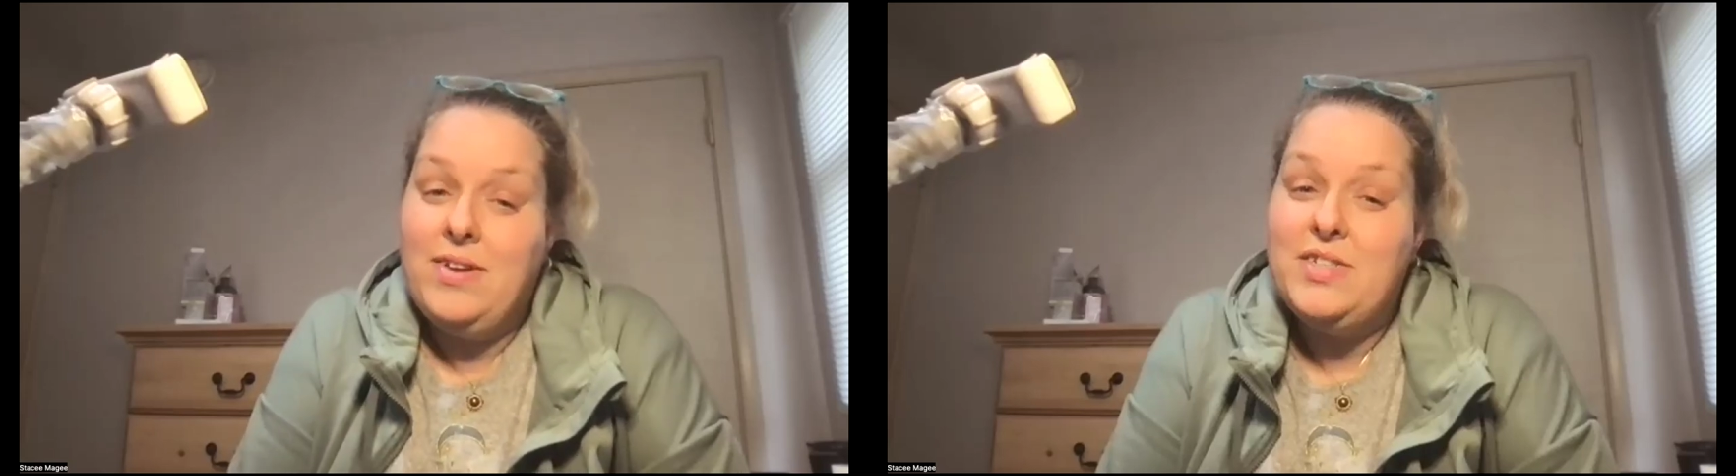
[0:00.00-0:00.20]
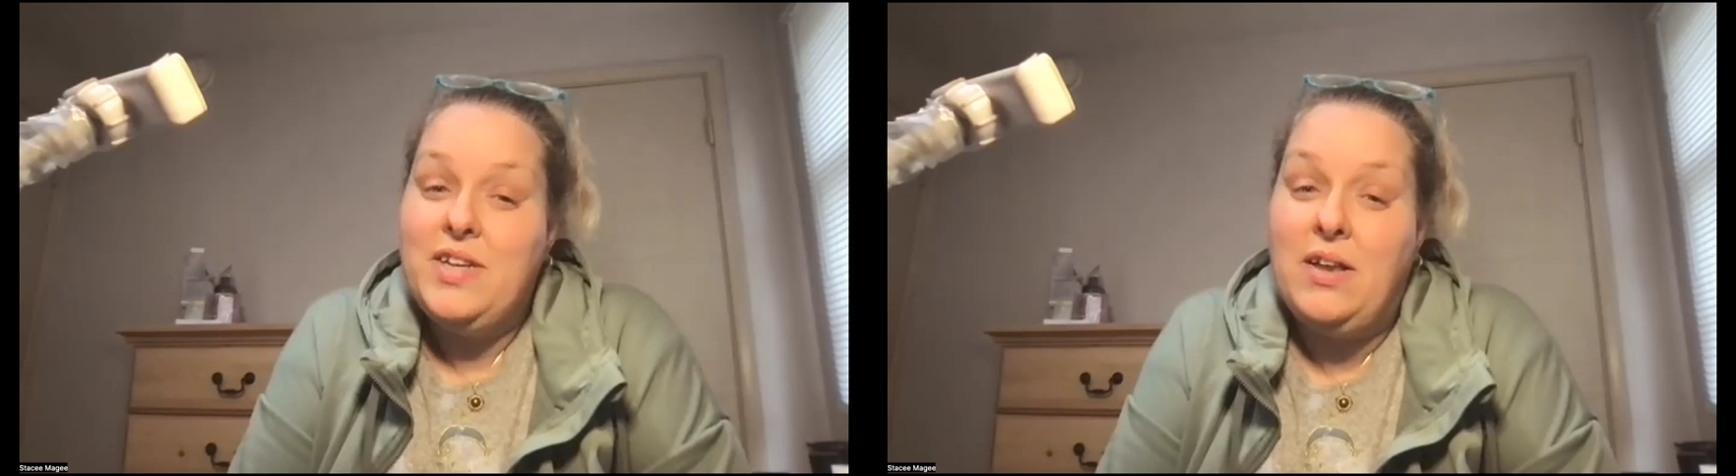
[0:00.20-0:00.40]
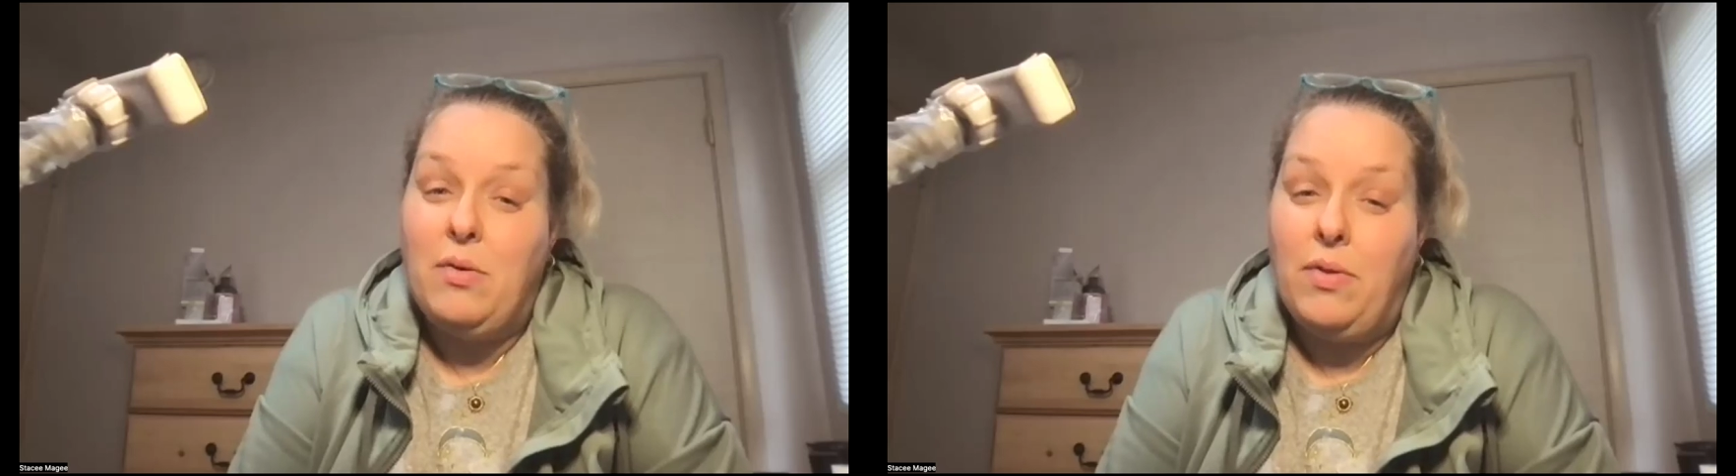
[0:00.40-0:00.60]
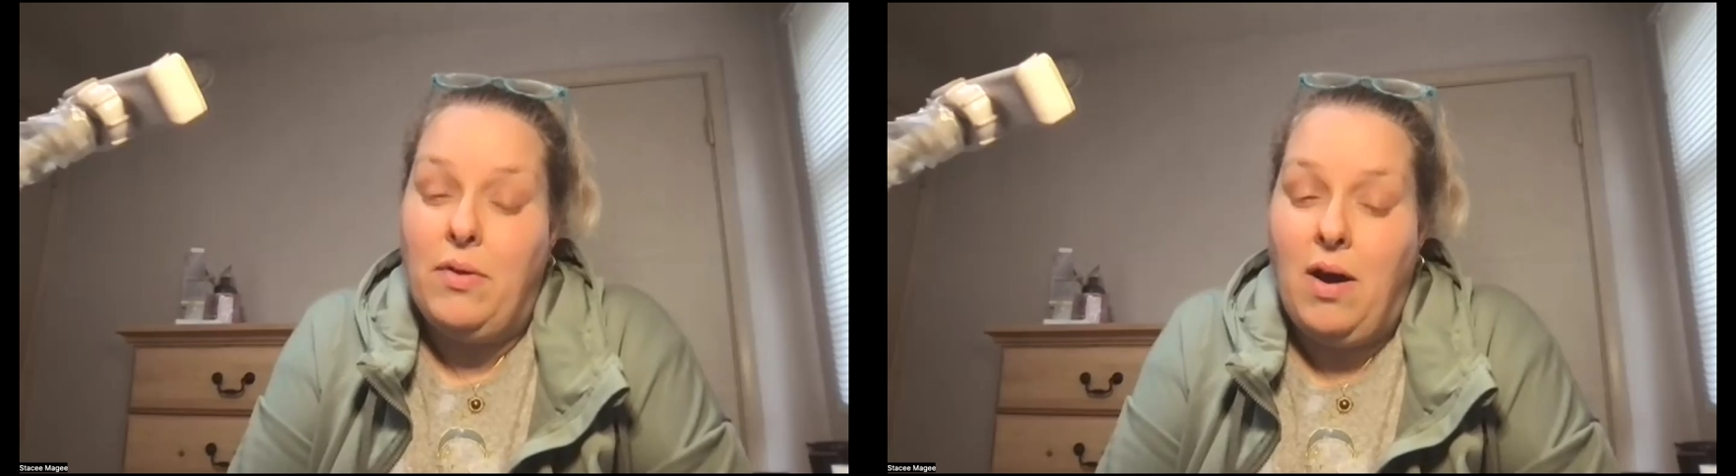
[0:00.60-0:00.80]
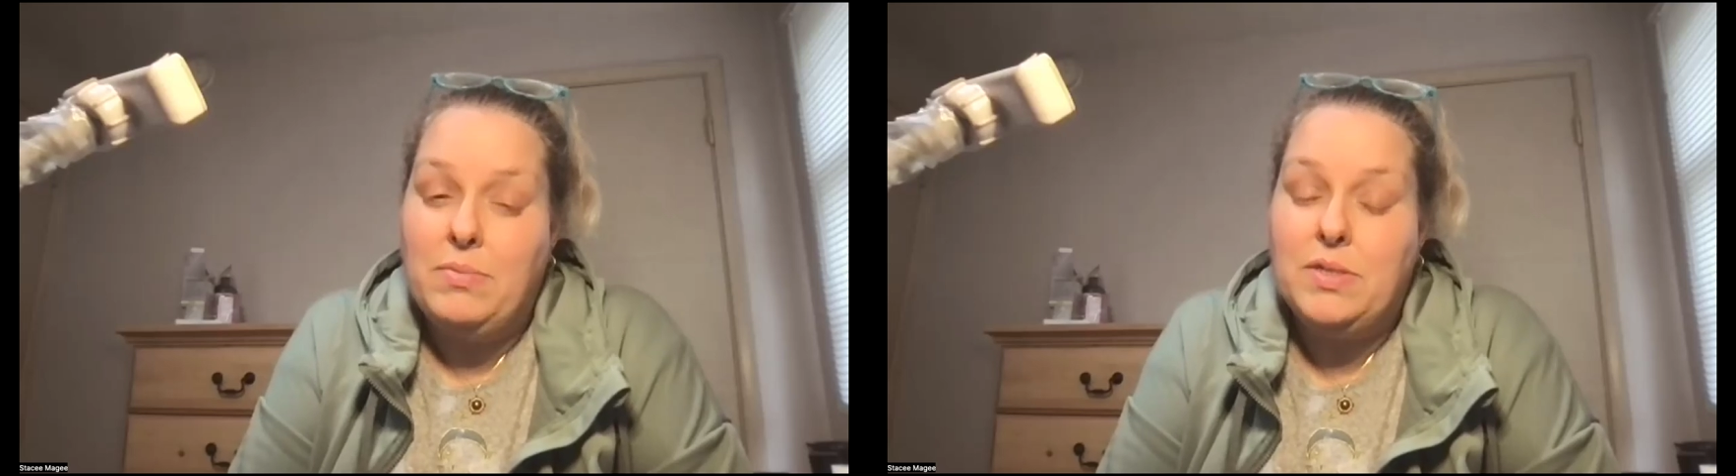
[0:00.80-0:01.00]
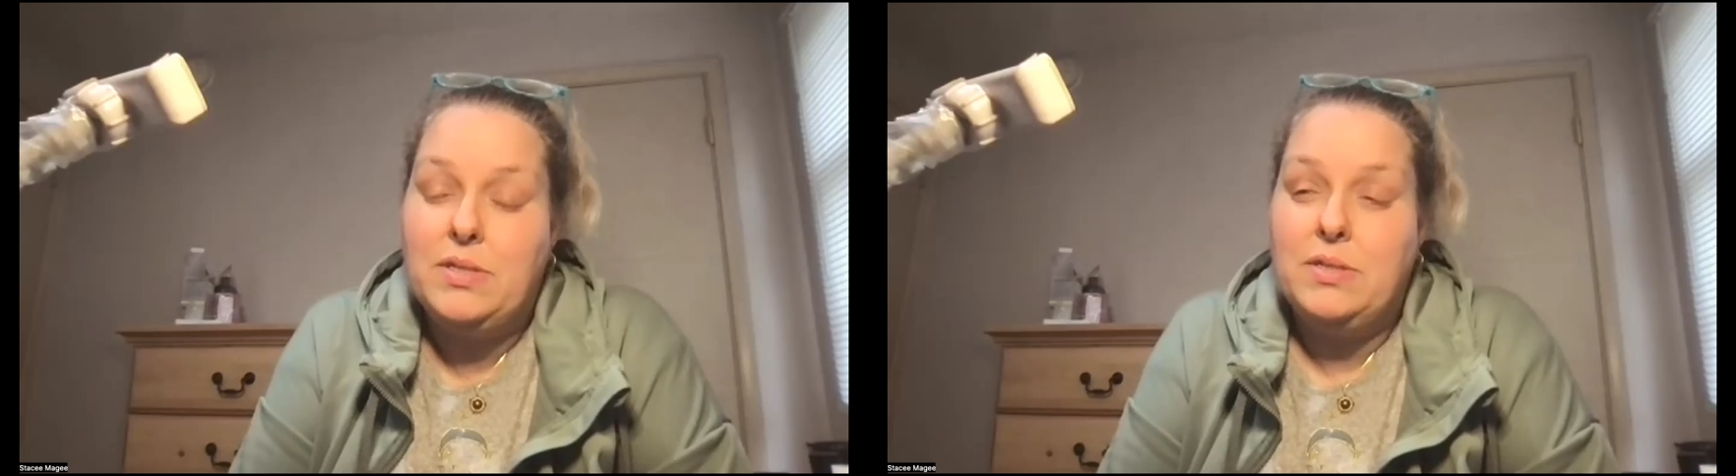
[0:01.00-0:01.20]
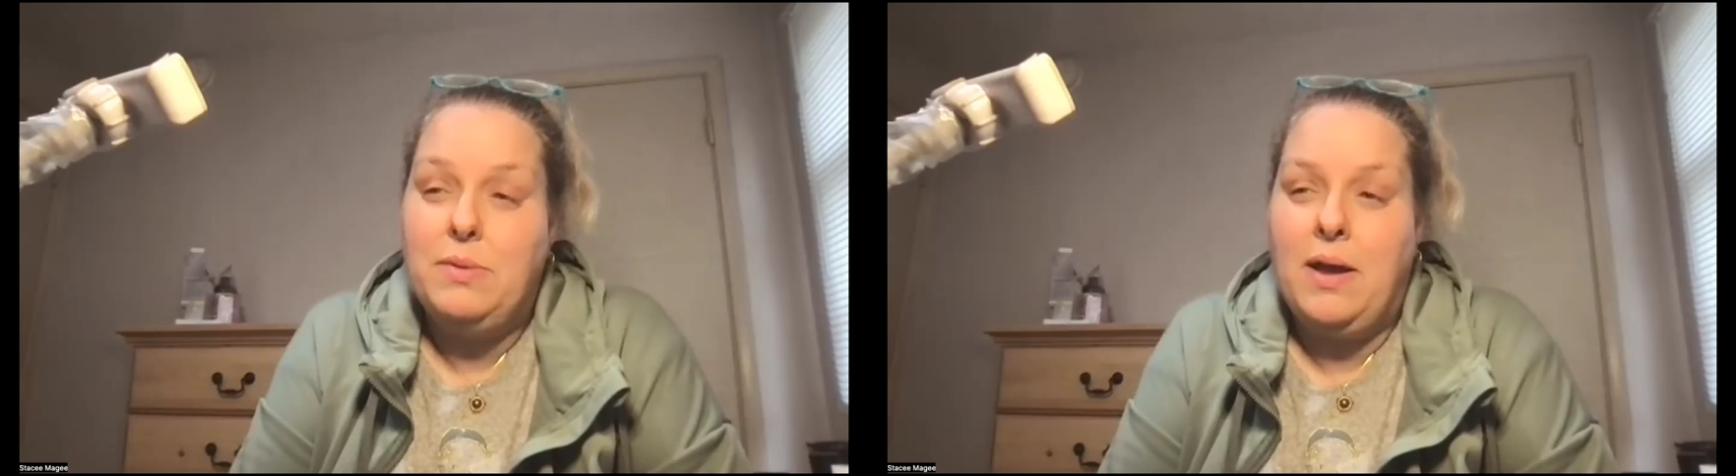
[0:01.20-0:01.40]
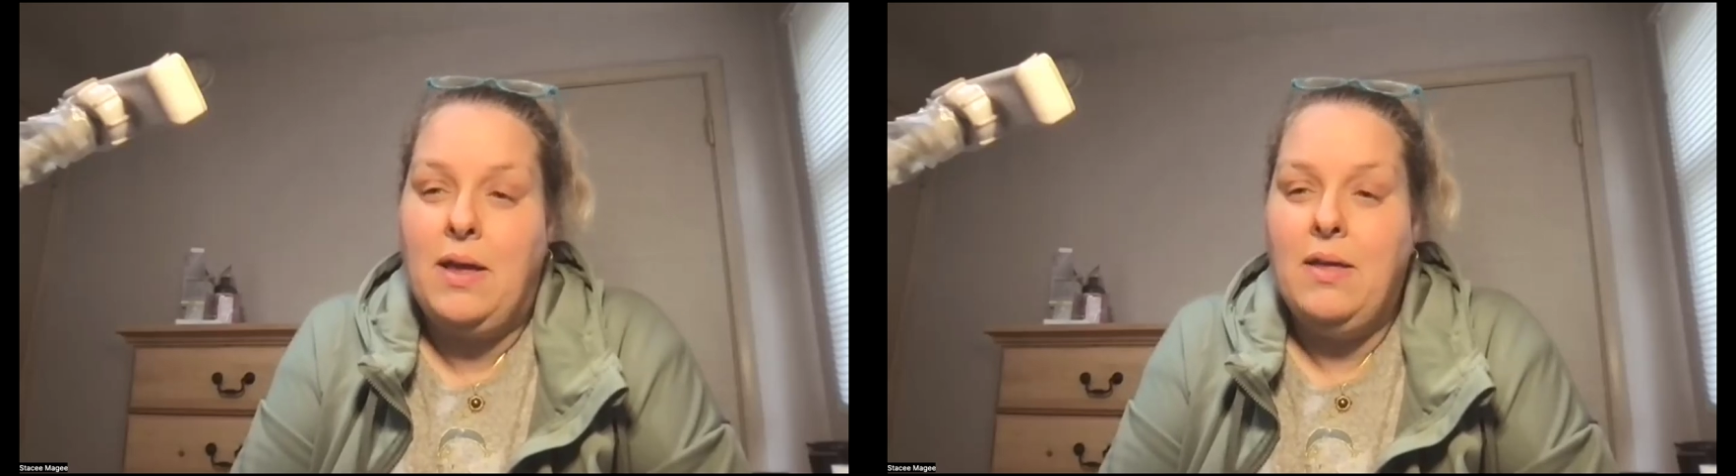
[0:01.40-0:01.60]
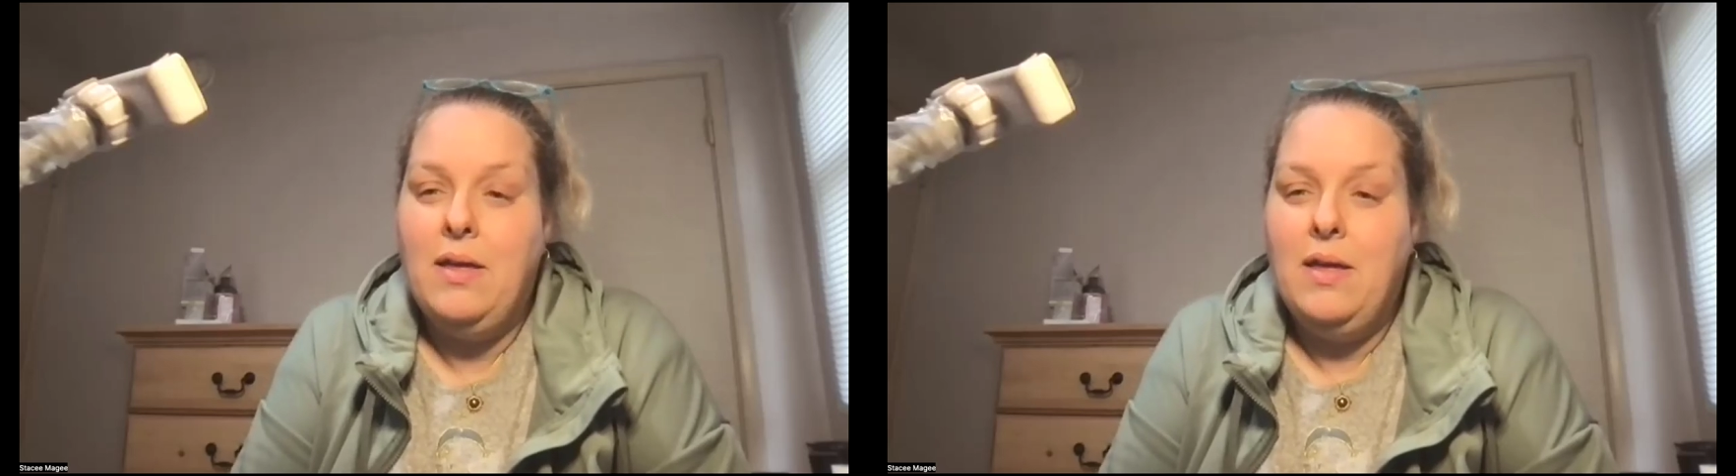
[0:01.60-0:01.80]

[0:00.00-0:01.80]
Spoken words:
She had no other options, right?